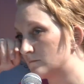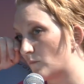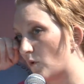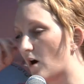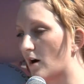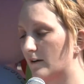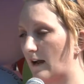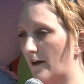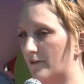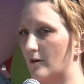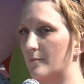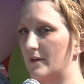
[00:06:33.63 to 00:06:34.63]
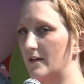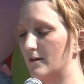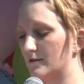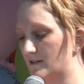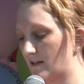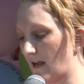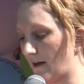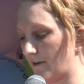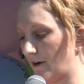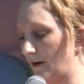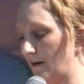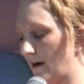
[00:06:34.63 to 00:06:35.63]
We'll all gather up here
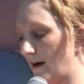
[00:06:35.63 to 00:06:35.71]
together.